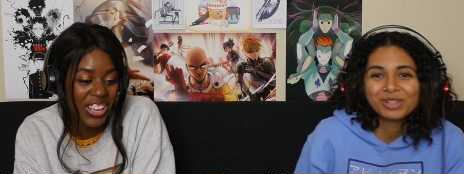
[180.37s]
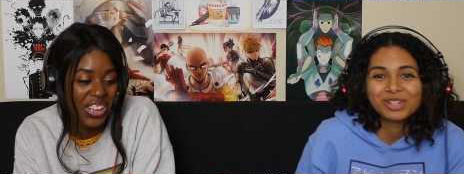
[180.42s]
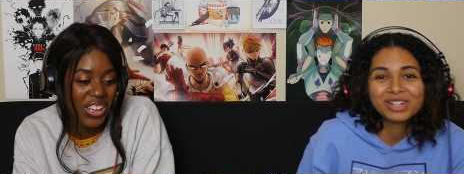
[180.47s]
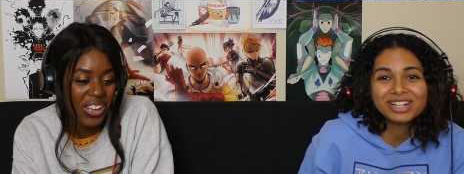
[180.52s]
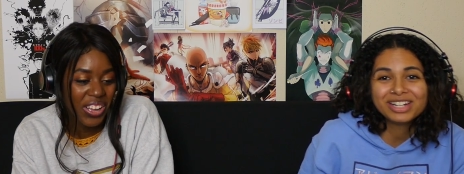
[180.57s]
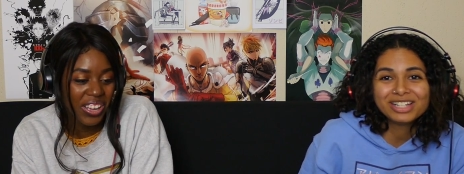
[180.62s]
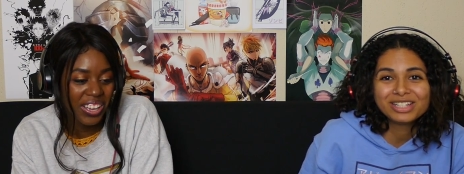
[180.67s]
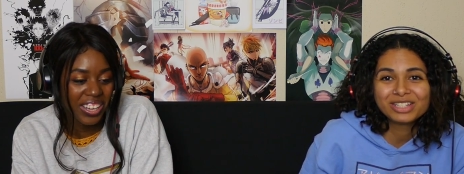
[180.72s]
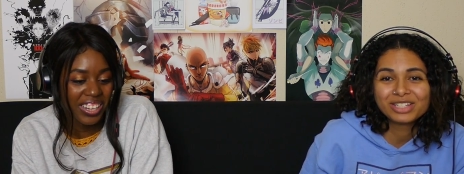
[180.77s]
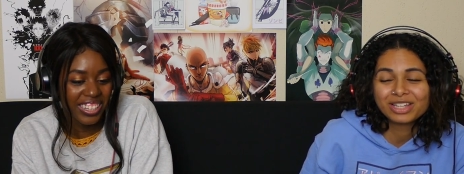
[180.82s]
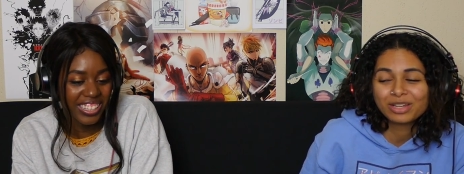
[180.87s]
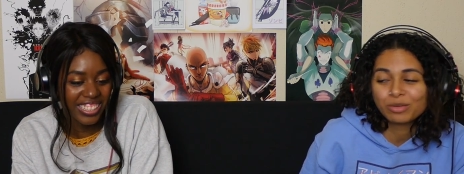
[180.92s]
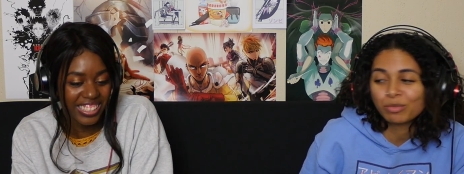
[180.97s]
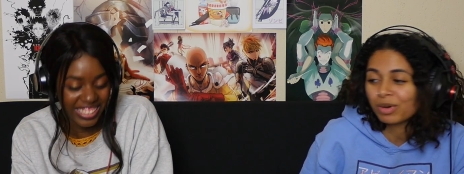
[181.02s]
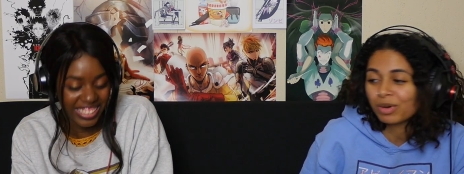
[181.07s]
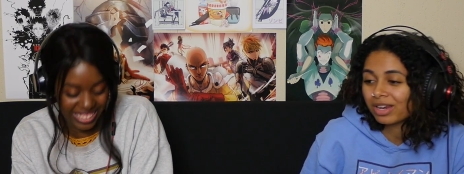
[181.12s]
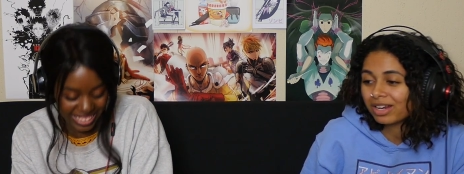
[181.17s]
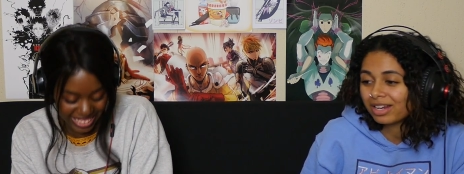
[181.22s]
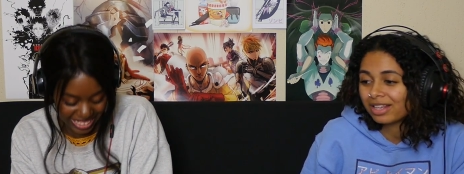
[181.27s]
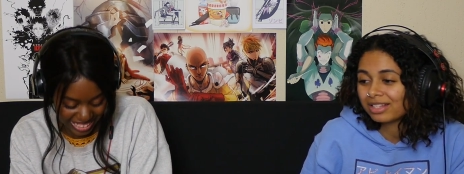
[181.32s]
Speaker 1: We're gonna
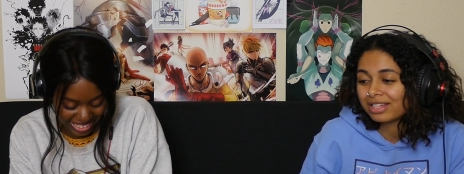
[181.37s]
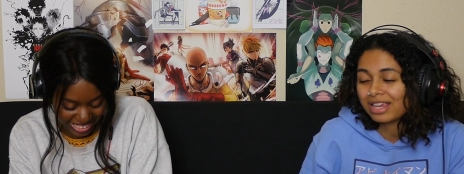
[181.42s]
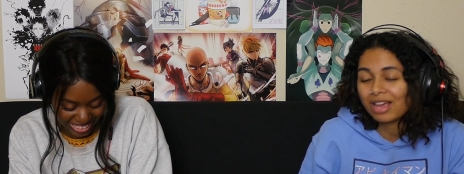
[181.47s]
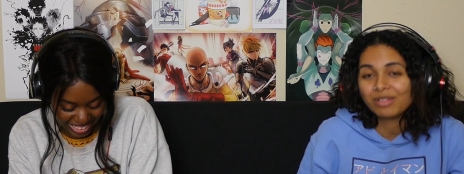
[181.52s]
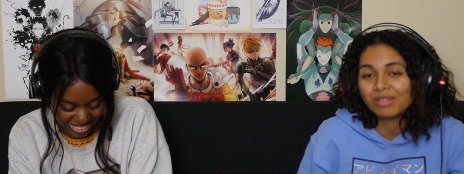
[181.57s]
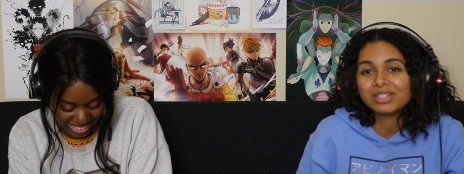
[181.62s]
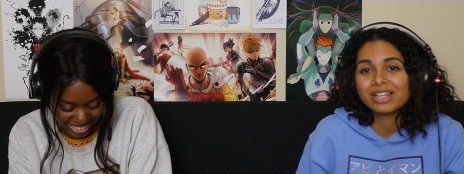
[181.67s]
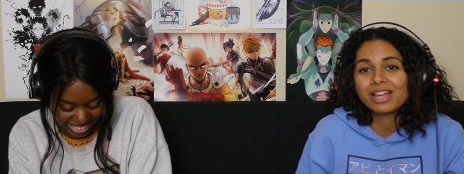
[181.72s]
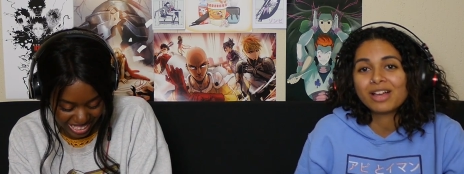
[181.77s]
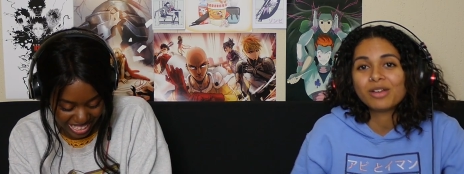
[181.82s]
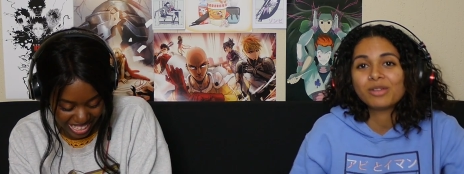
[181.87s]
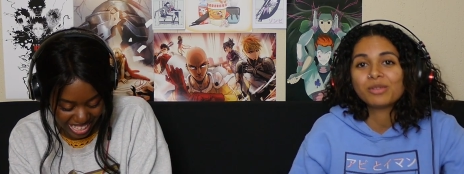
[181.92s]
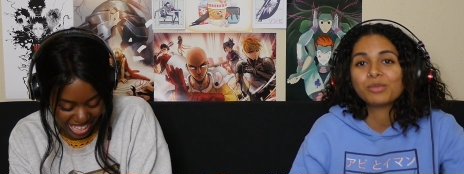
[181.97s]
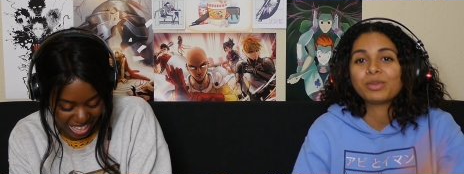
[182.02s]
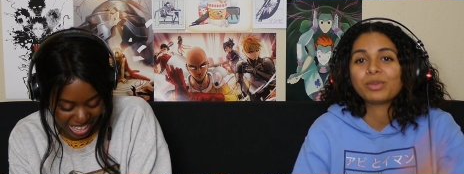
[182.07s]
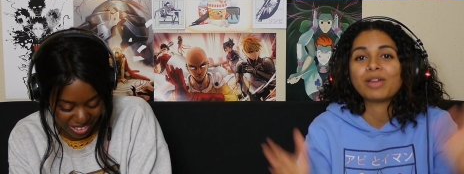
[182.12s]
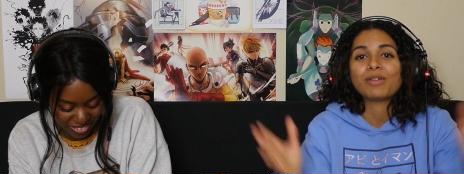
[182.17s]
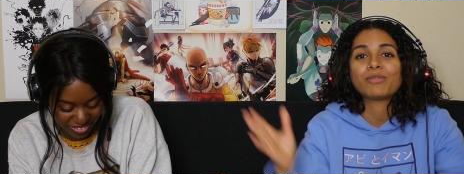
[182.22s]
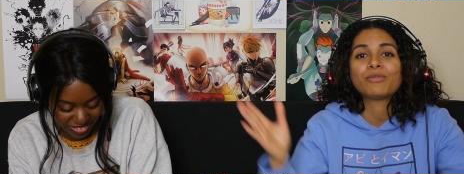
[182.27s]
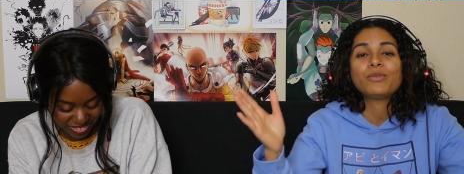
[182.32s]
we're gonna count down.
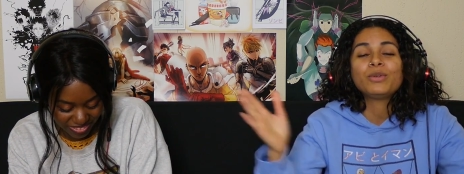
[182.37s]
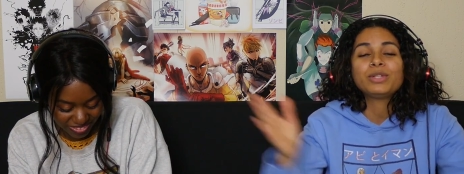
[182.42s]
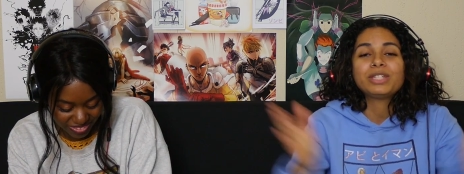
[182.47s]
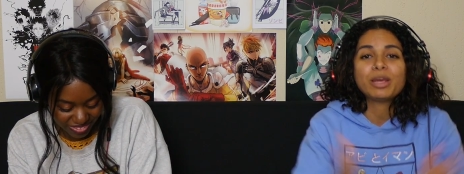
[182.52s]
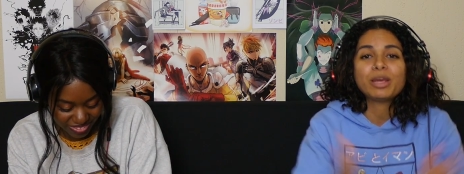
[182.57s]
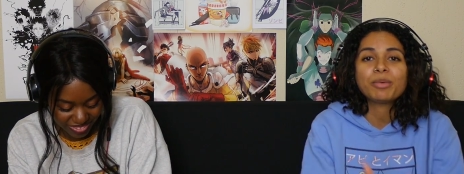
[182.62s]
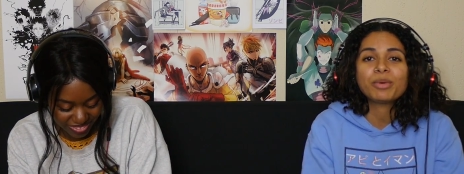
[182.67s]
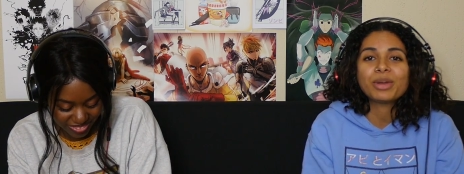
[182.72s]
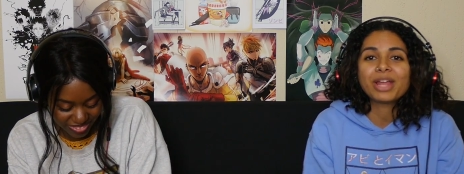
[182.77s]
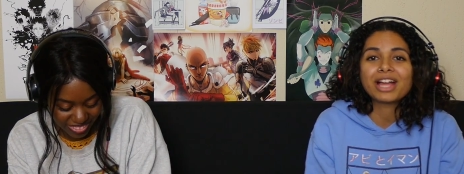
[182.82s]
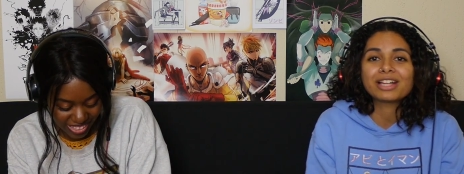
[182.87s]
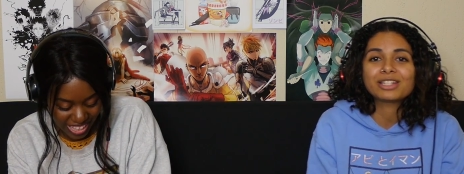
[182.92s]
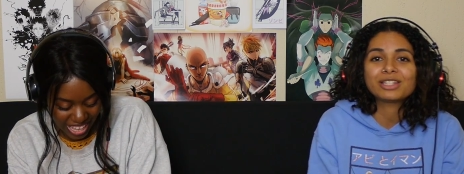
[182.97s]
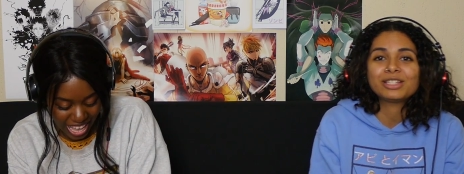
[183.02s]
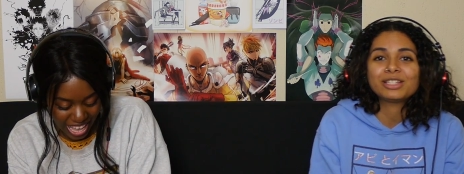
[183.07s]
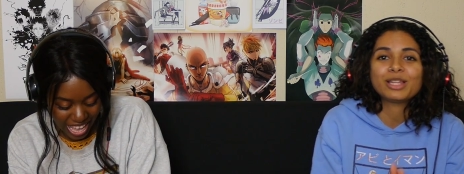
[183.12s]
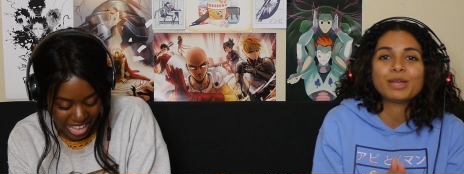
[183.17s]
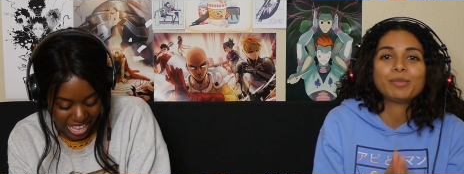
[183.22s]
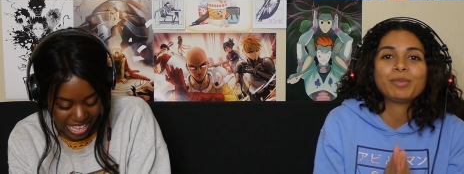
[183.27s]
Yeah. We have full time reactions yes.